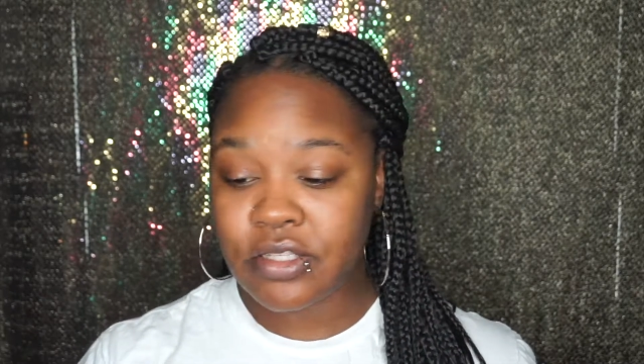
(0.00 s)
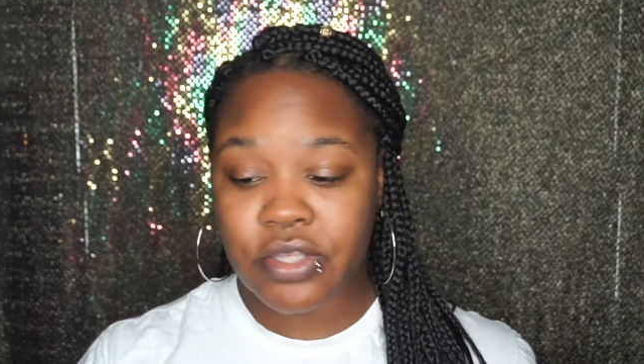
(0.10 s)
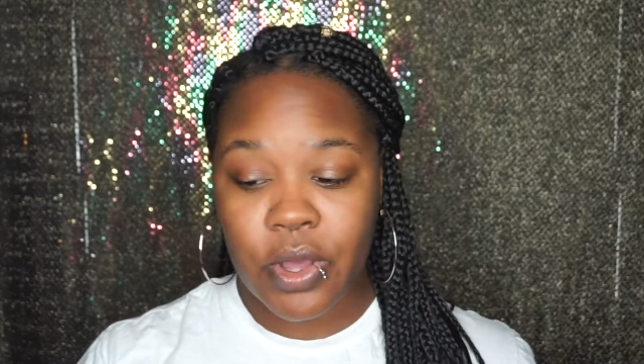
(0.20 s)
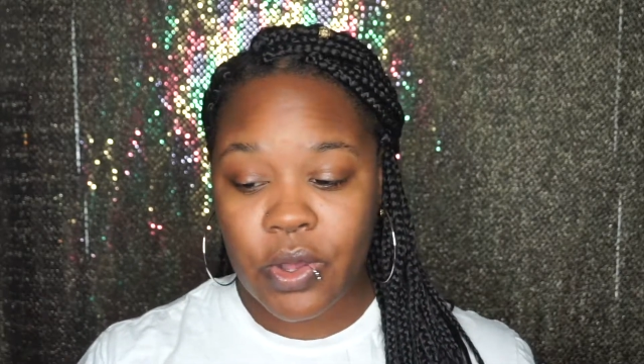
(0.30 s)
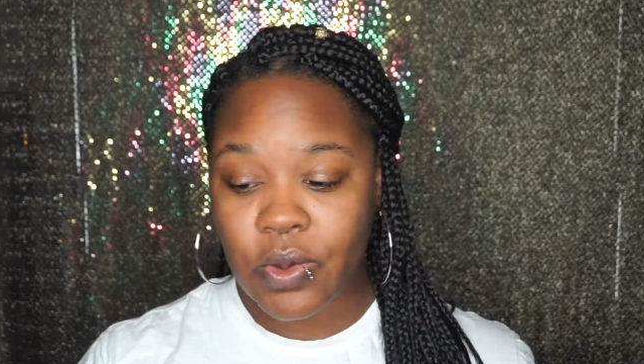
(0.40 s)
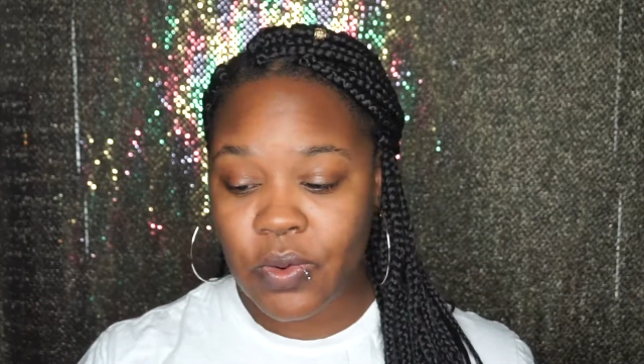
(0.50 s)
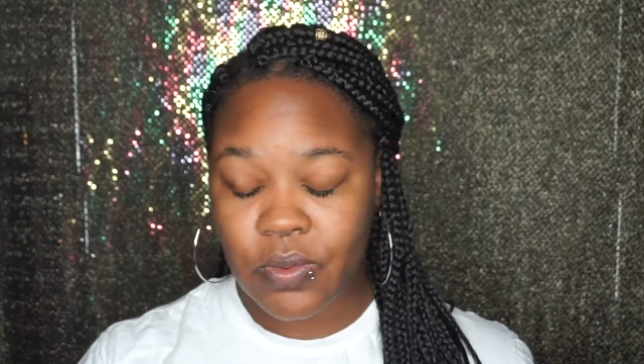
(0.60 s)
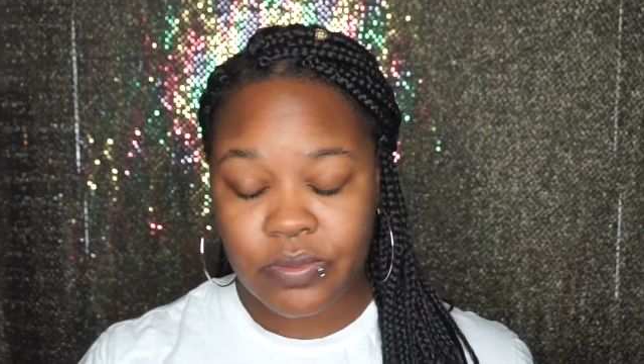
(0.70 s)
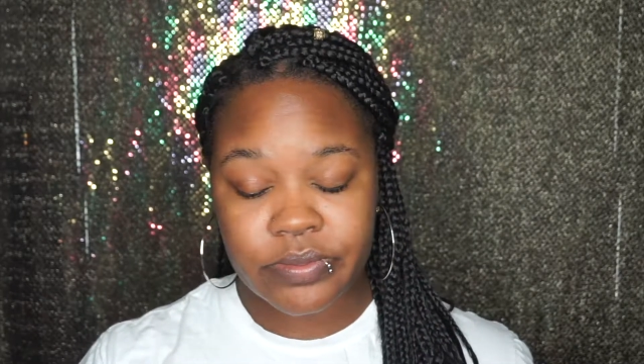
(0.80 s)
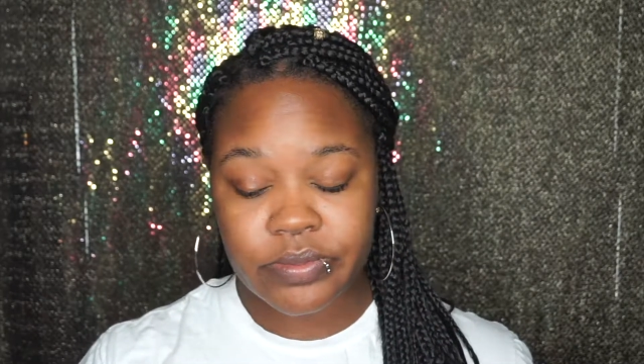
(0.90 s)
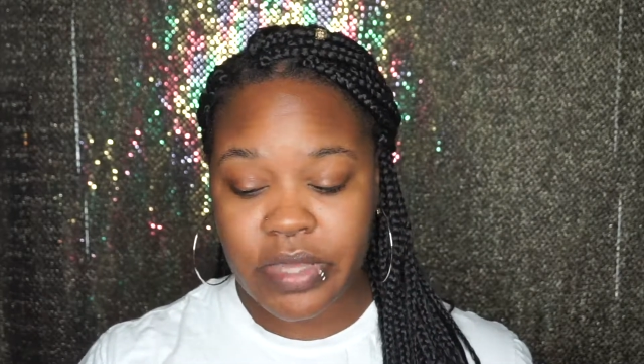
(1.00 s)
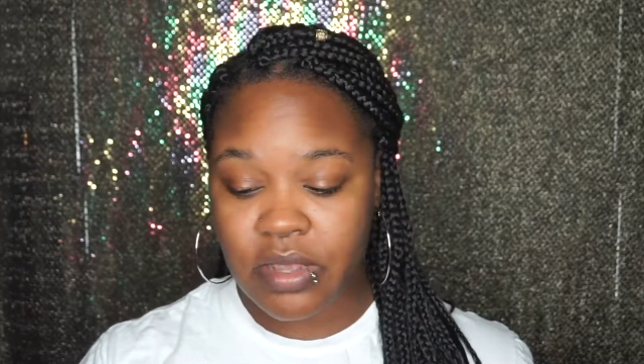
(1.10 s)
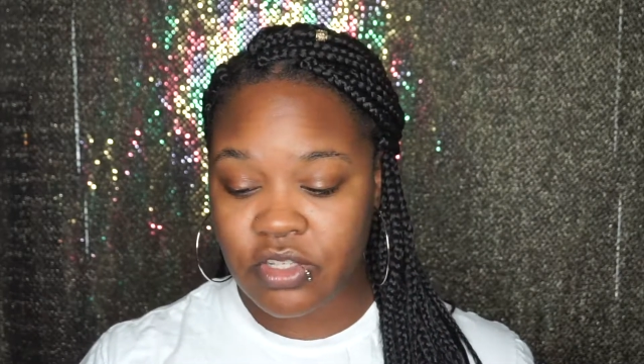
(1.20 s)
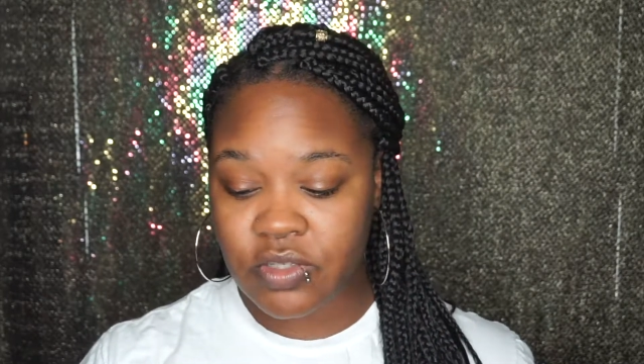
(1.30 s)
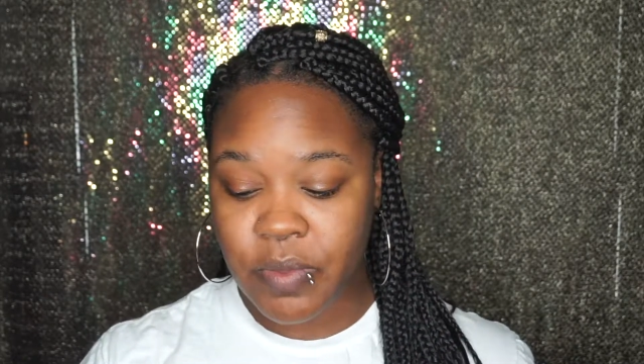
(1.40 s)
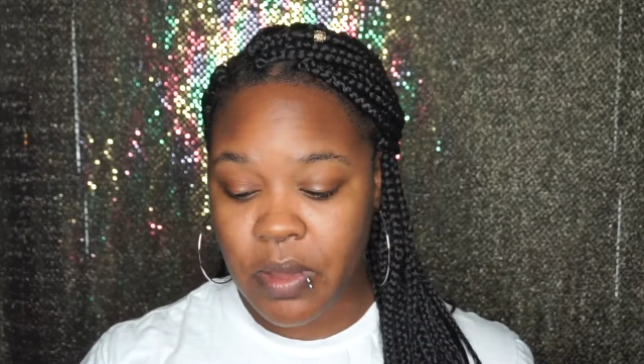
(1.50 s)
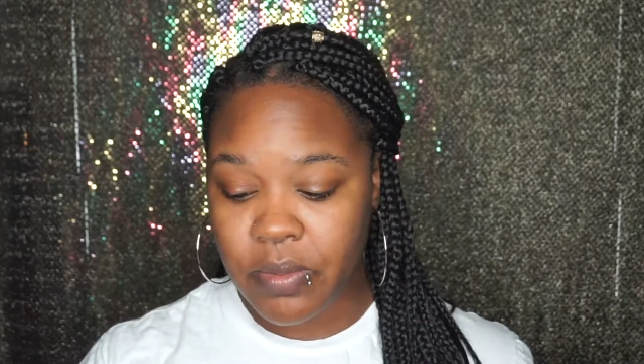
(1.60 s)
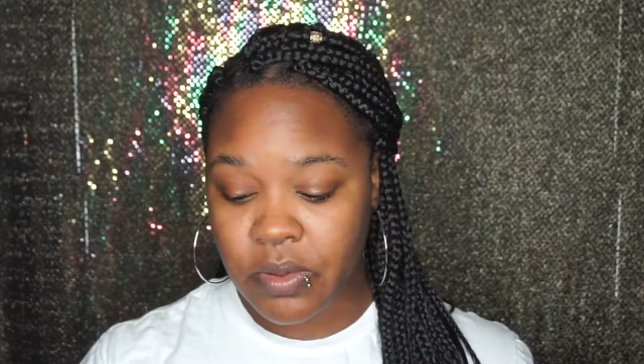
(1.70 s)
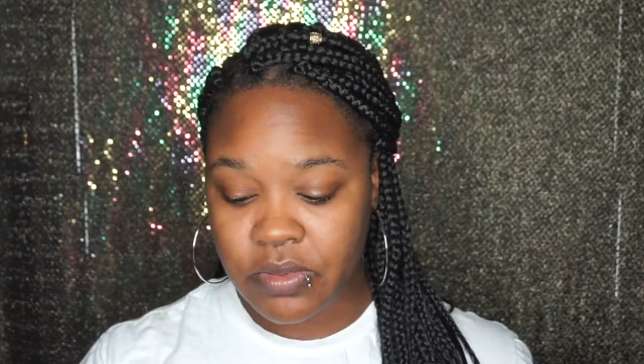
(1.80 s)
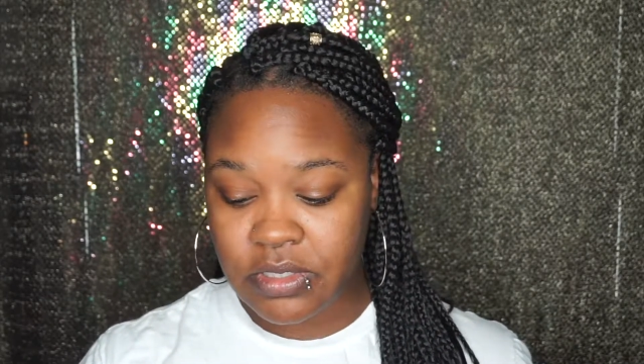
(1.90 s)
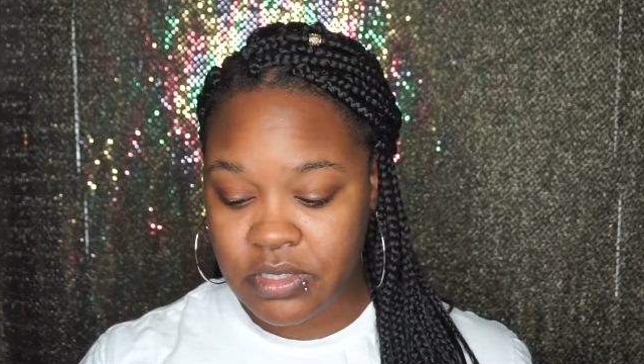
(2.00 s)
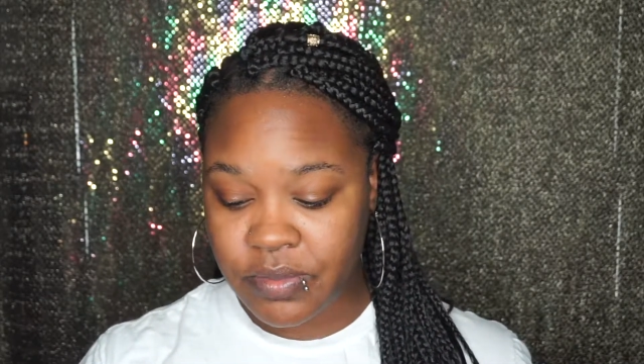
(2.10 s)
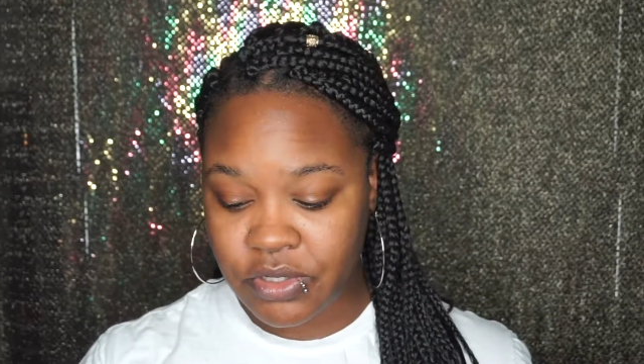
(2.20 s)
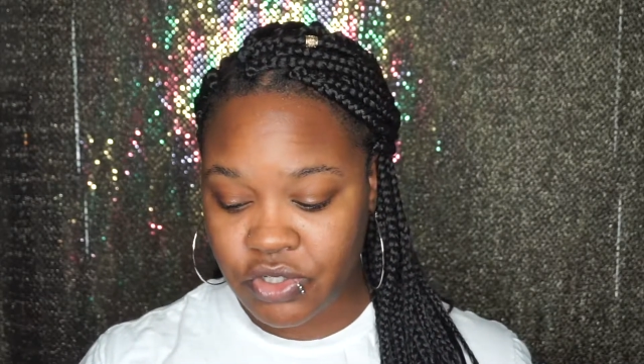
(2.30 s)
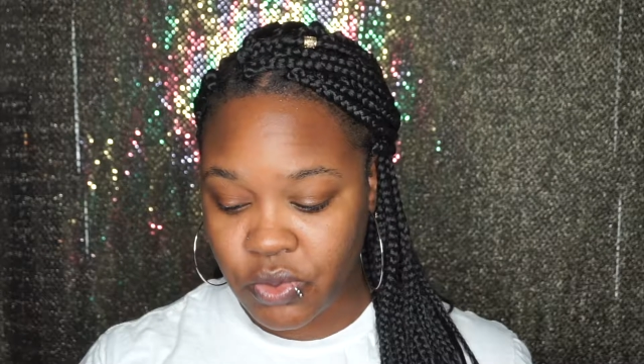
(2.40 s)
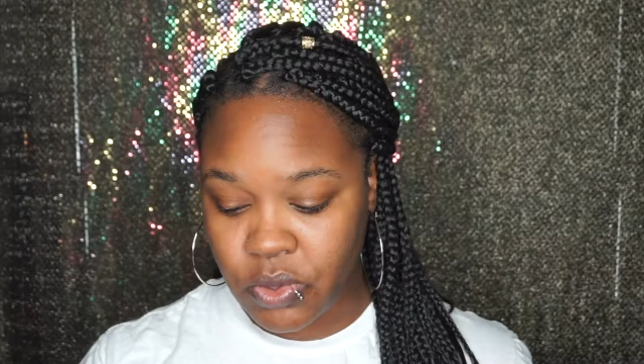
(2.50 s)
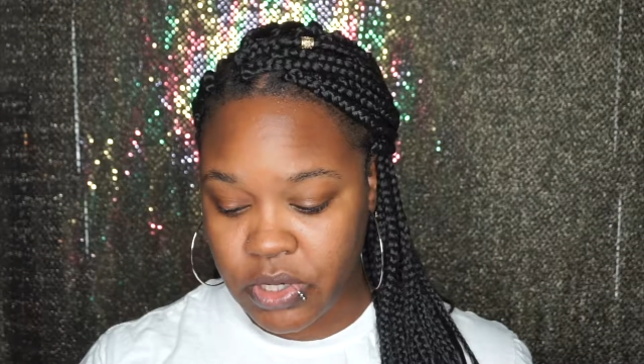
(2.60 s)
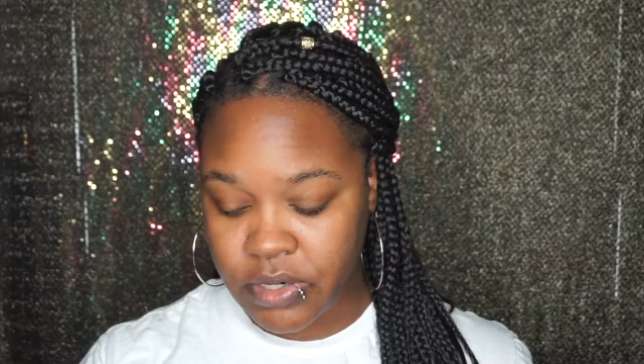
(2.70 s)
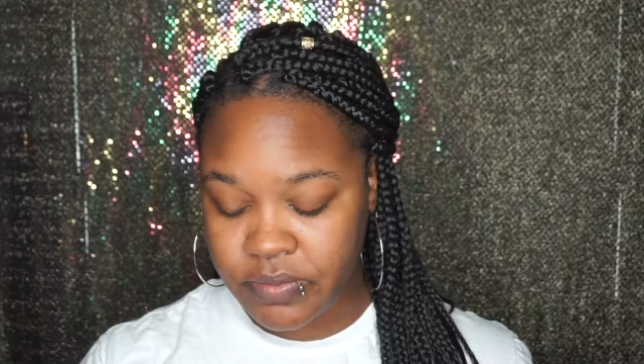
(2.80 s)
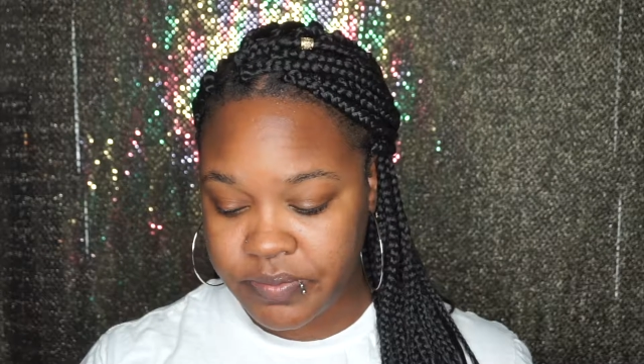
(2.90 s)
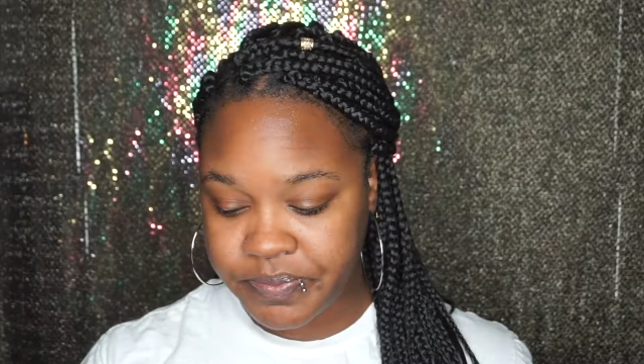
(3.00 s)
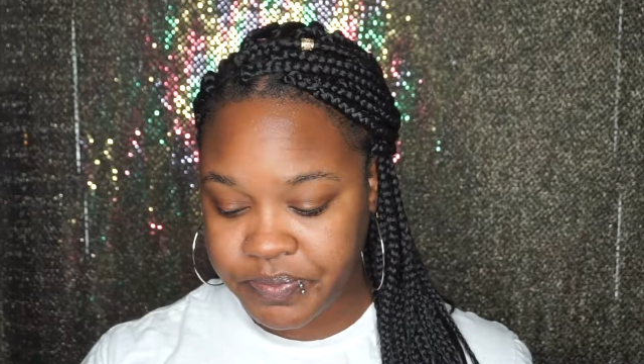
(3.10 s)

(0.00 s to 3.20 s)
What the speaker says: so I just bought both to be sure.